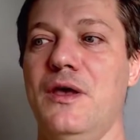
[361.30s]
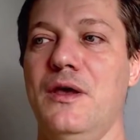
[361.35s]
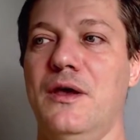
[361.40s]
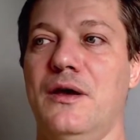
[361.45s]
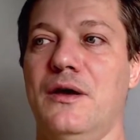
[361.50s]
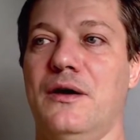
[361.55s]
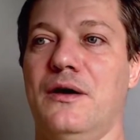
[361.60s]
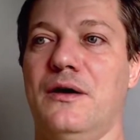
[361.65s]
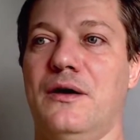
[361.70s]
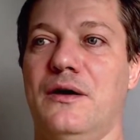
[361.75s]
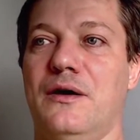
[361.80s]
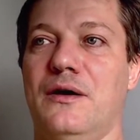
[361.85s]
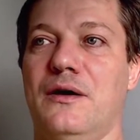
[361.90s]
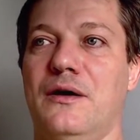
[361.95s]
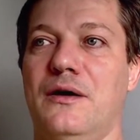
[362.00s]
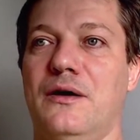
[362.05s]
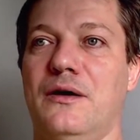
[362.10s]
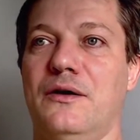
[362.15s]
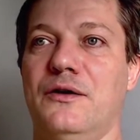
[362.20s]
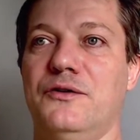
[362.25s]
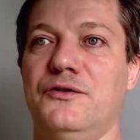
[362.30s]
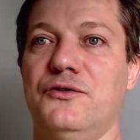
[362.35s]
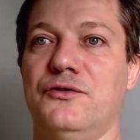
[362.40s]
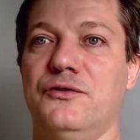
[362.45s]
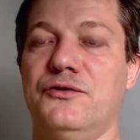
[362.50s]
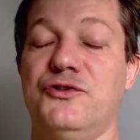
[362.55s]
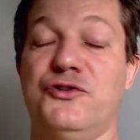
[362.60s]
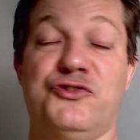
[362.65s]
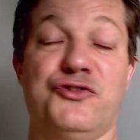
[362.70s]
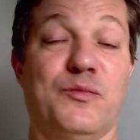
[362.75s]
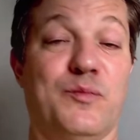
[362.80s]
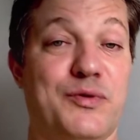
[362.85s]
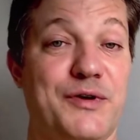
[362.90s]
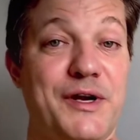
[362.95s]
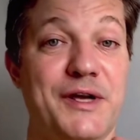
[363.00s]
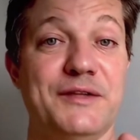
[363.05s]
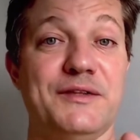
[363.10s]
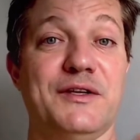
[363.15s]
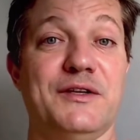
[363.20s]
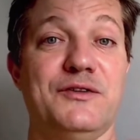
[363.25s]
Uh, your your
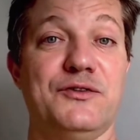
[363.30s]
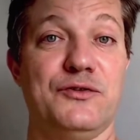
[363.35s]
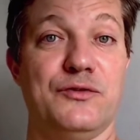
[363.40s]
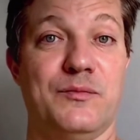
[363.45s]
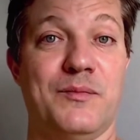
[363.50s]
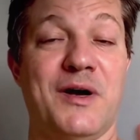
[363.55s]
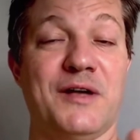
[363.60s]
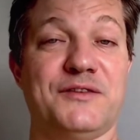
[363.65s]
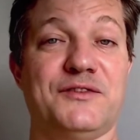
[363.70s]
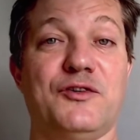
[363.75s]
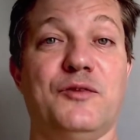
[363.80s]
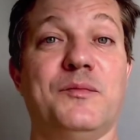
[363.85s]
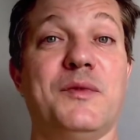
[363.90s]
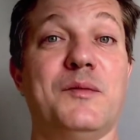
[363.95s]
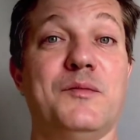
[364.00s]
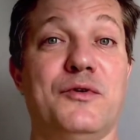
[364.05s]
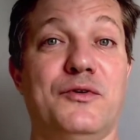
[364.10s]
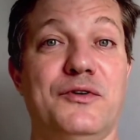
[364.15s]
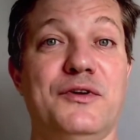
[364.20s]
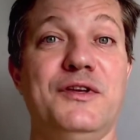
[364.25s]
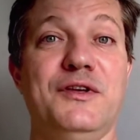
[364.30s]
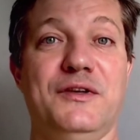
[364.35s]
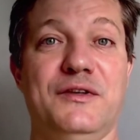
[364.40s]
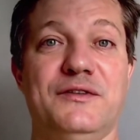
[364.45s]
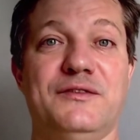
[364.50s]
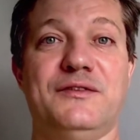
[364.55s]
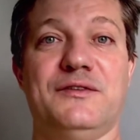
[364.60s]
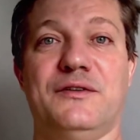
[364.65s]
brain and your muscle memory is